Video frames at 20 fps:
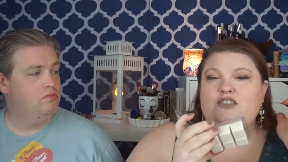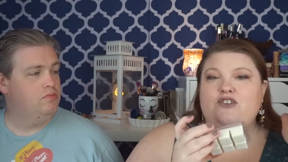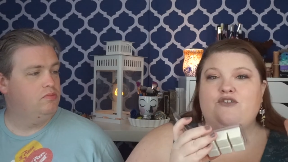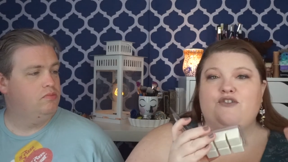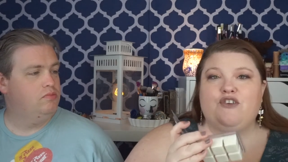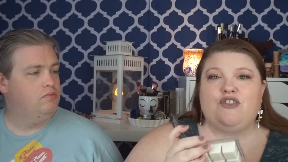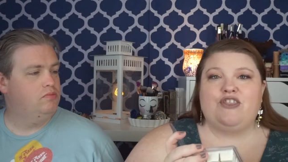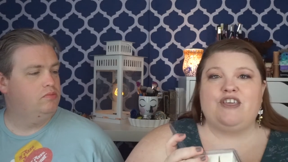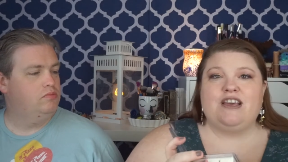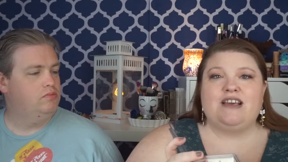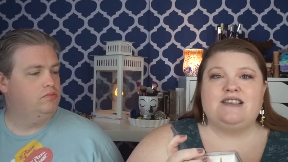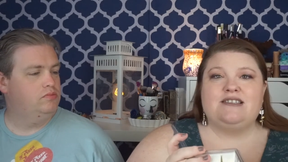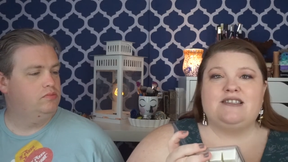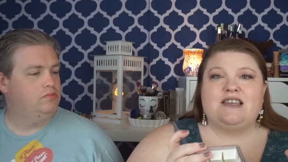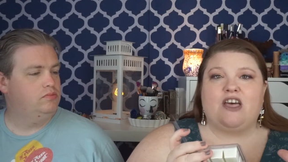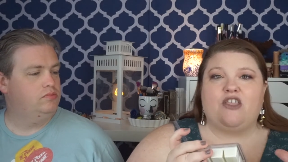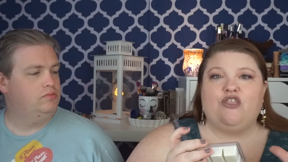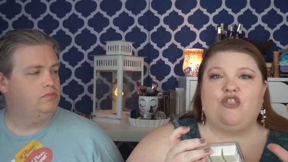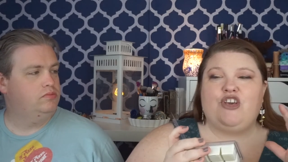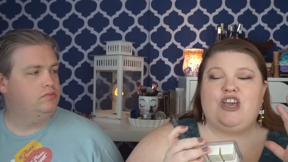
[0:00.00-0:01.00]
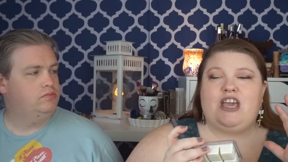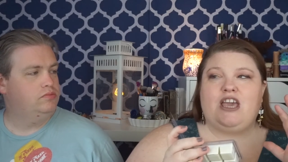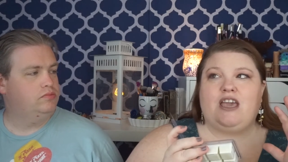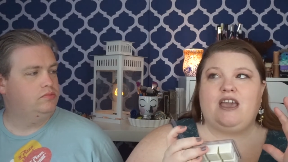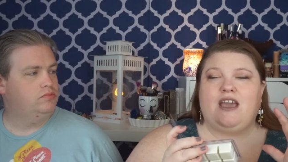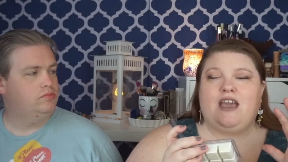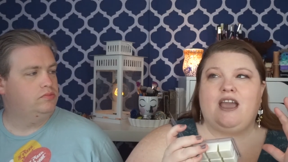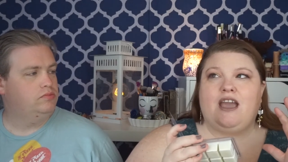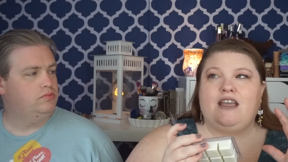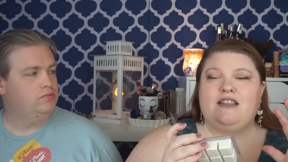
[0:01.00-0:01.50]
Speaker 1: so for this,
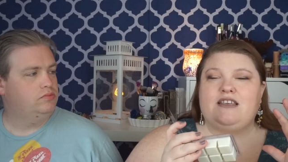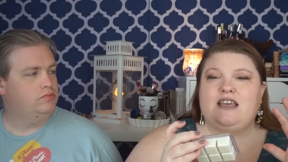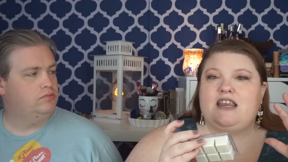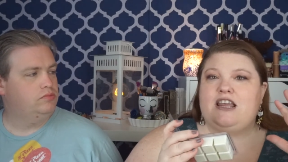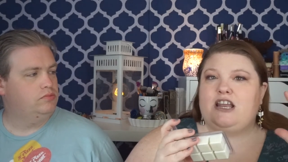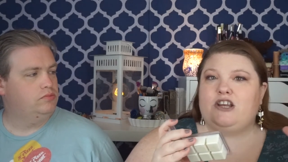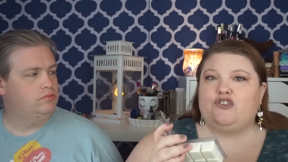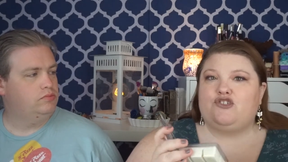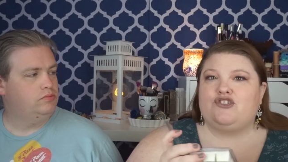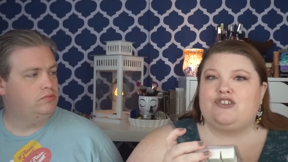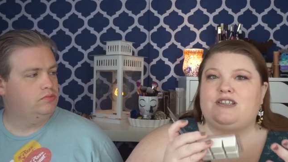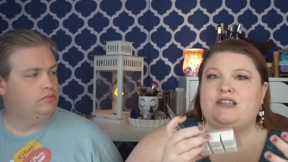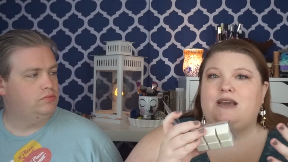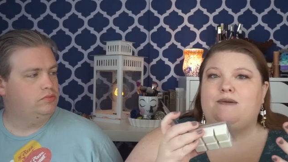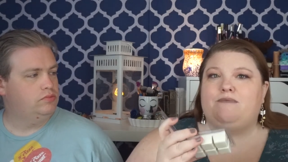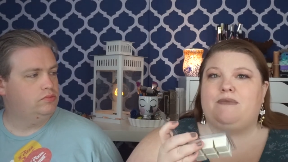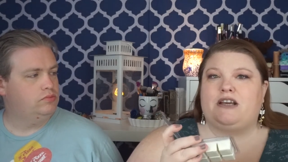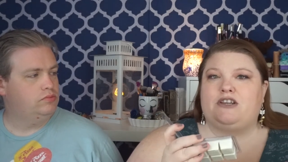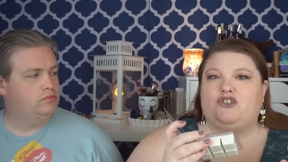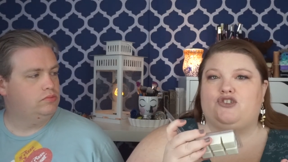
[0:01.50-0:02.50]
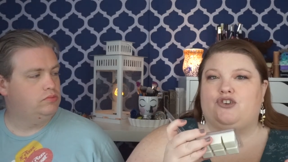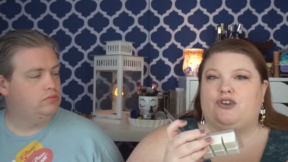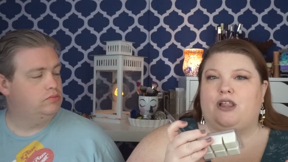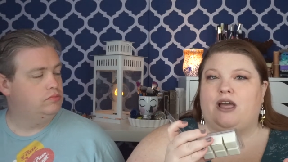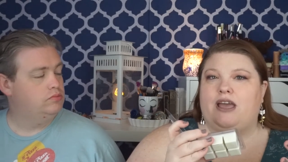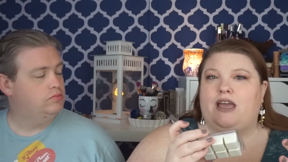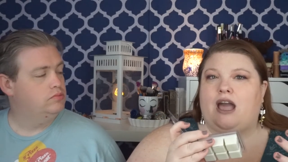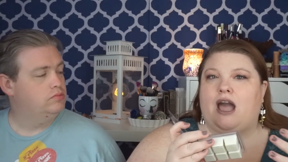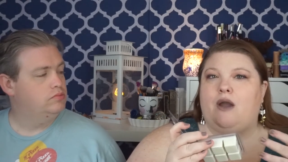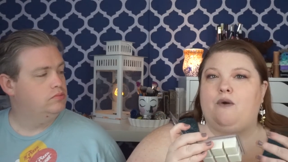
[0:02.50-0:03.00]
the it's an interesting mixture.
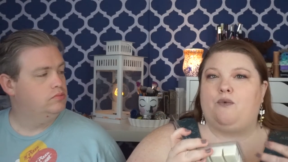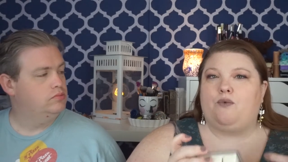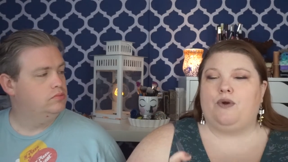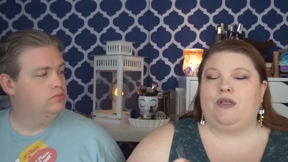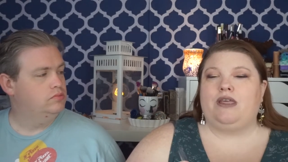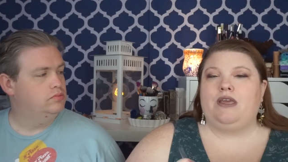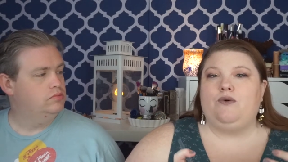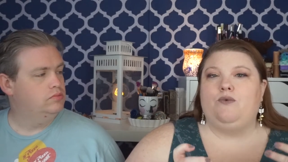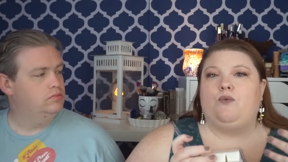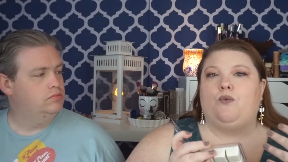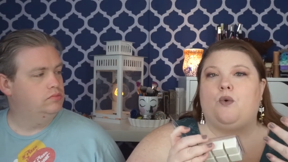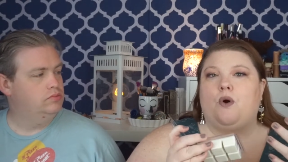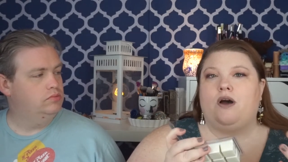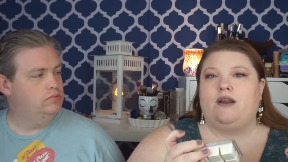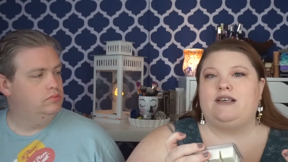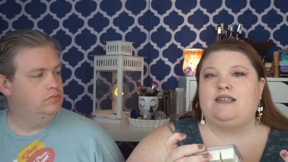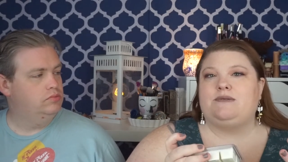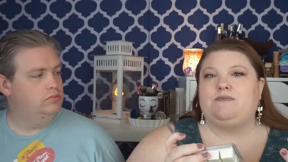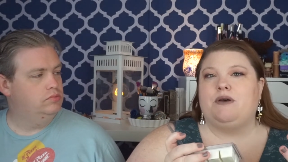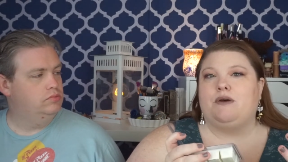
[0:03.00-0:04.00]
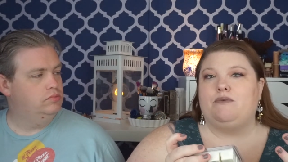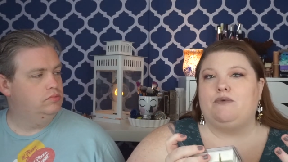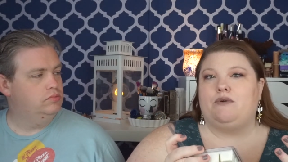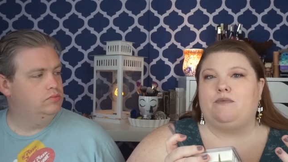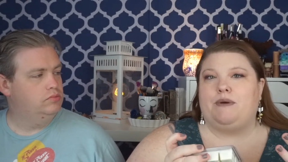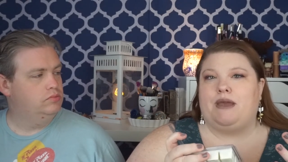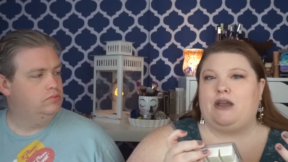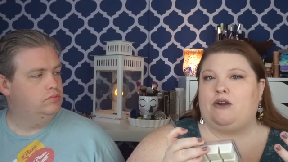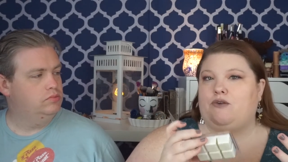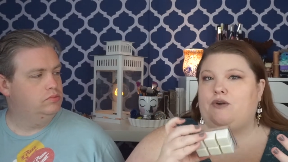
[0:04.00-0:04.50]
Like, I really want to smell
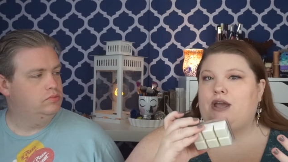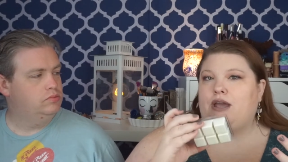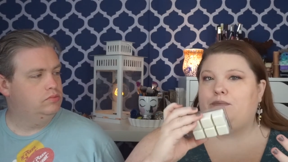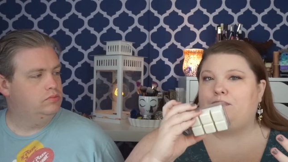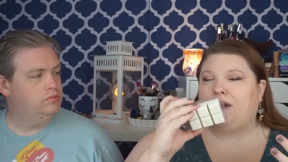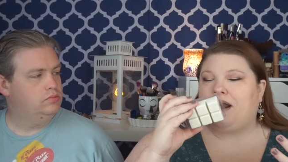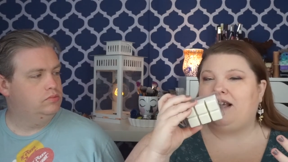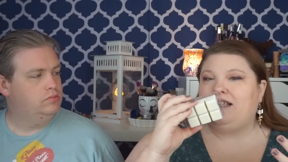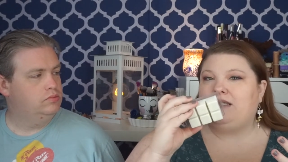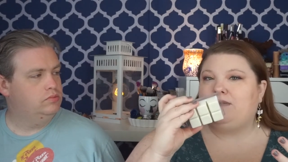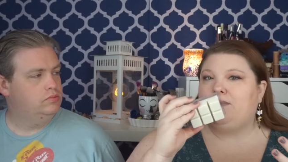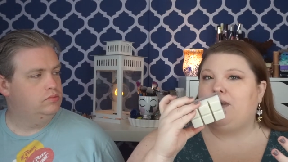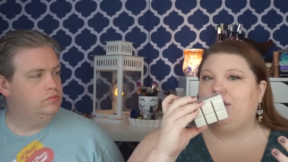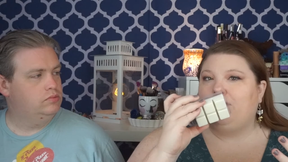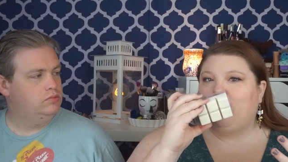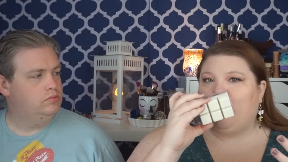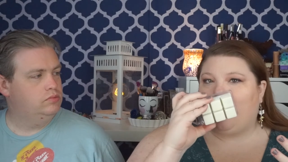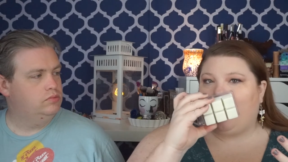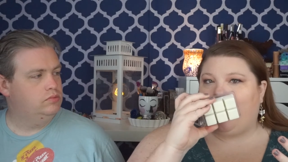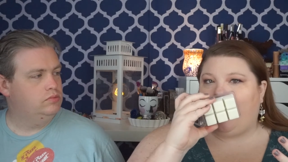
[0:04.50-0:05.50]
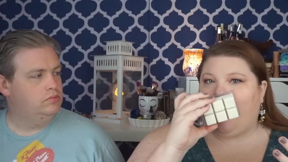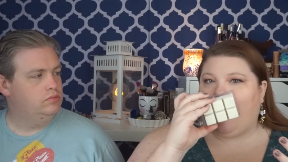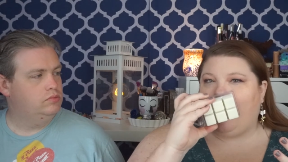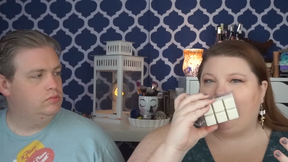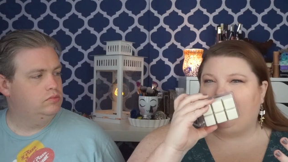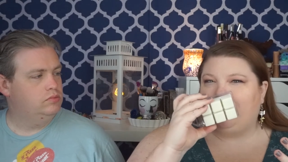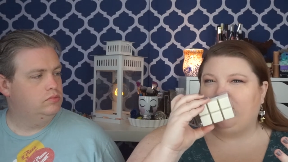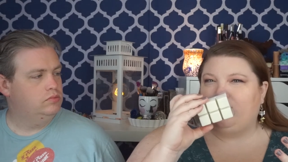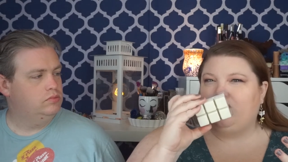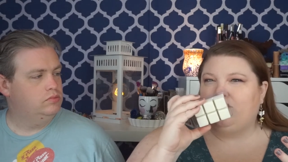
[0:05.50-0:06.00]
more bakery, but I smell more
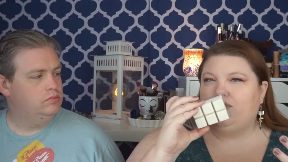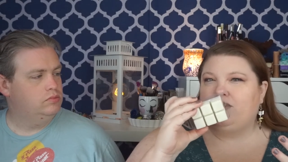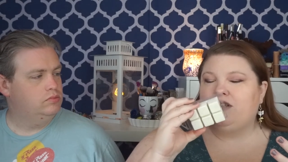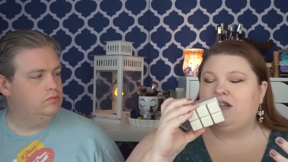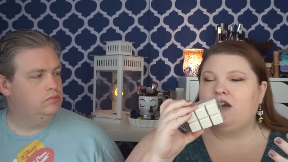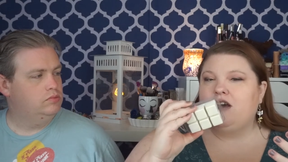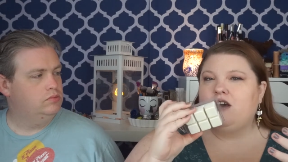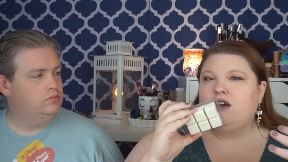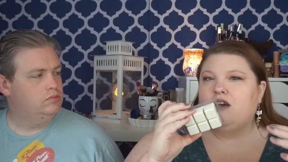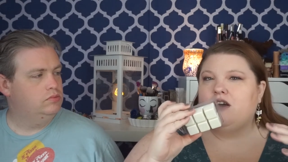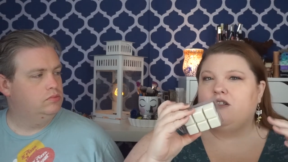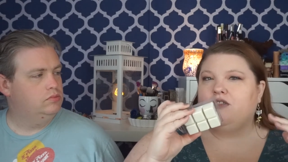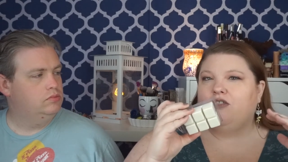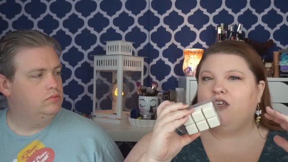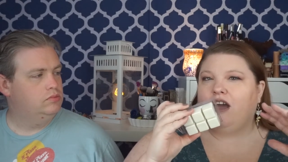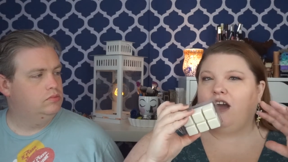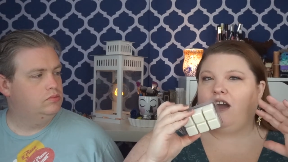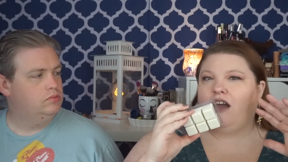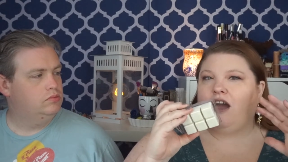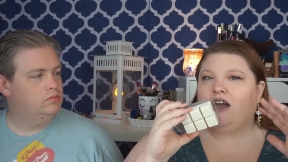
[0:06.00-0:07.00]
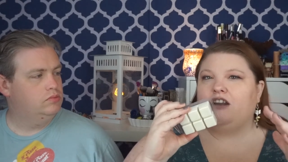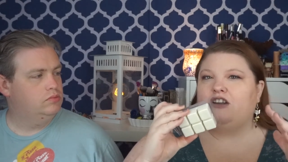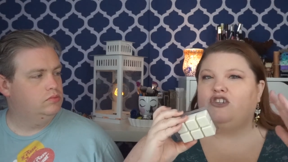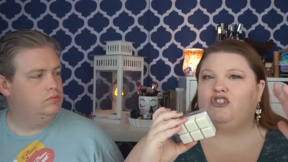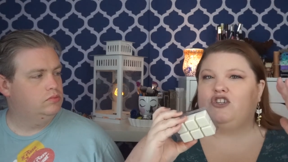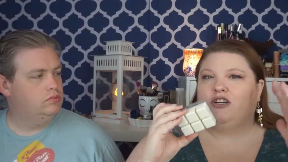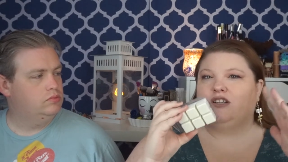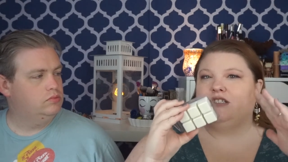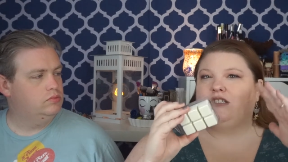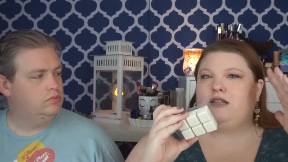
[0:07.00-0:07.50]
apples that kind of
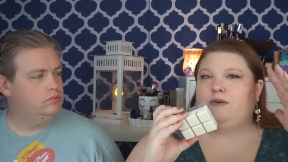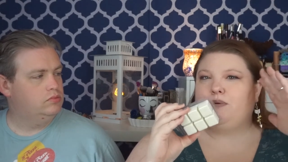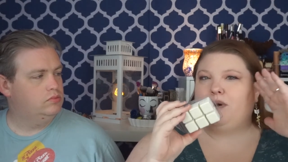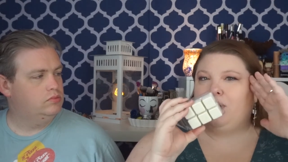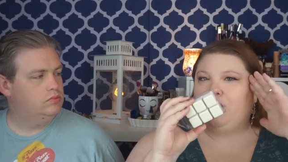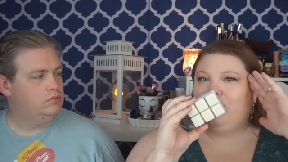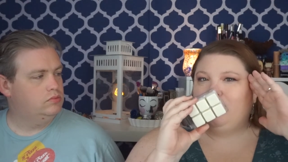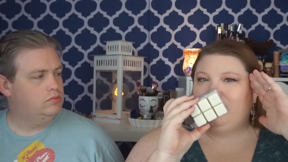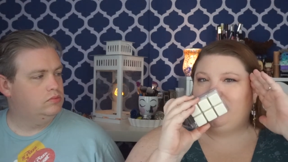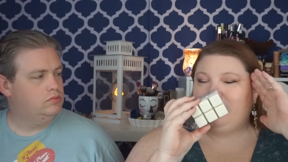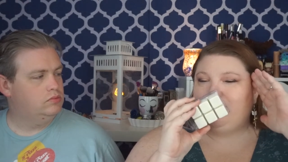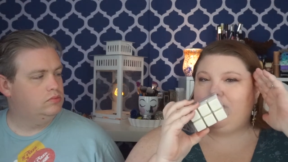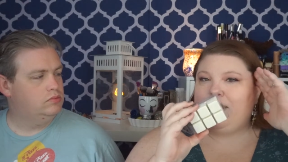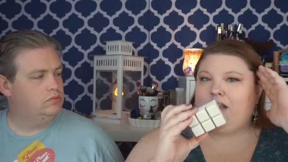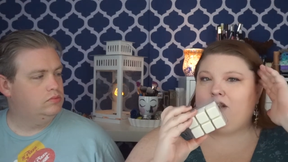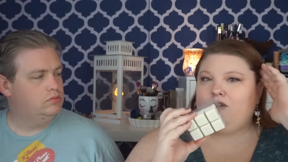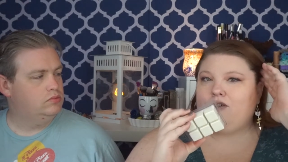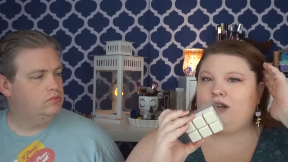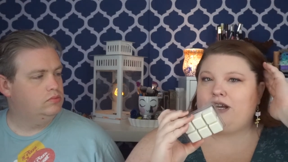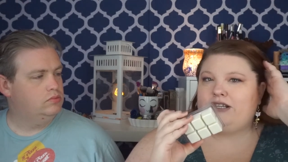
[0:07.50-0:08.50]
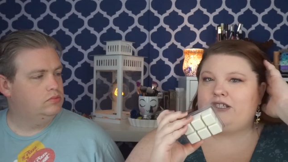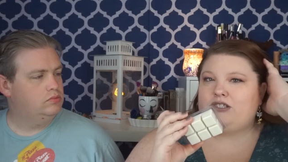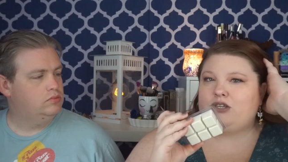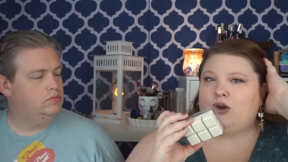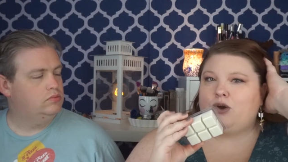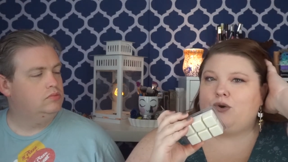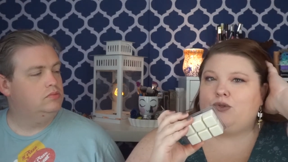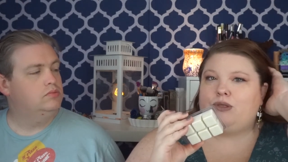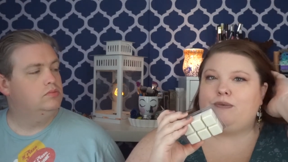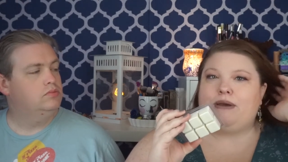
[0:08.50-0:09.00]
juxtapose the bakery.
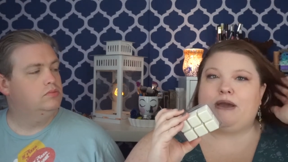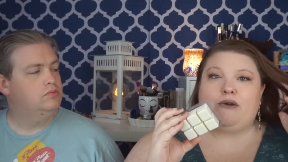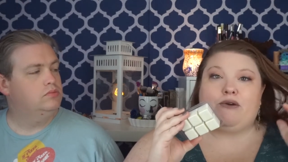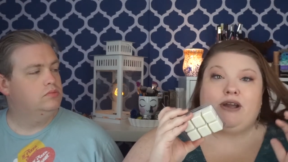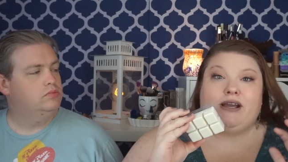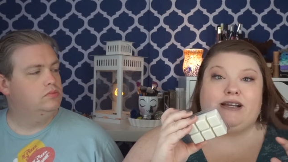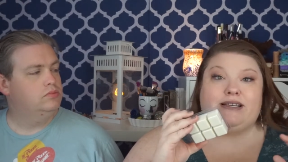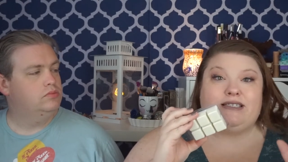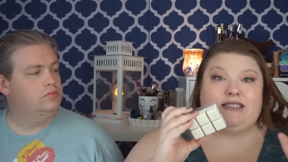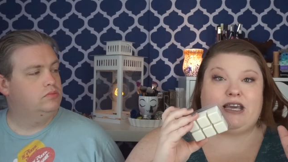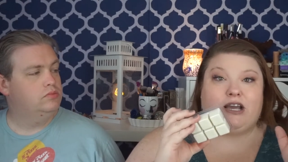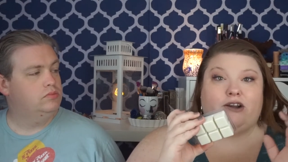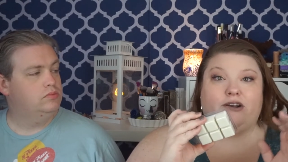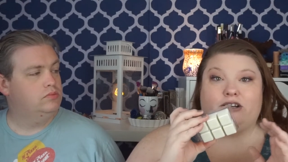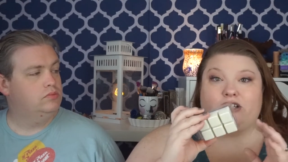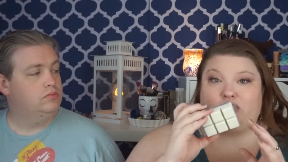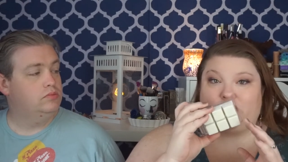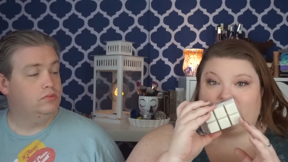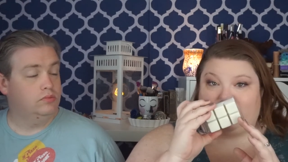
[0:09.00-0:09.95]
So the bakery is there, it's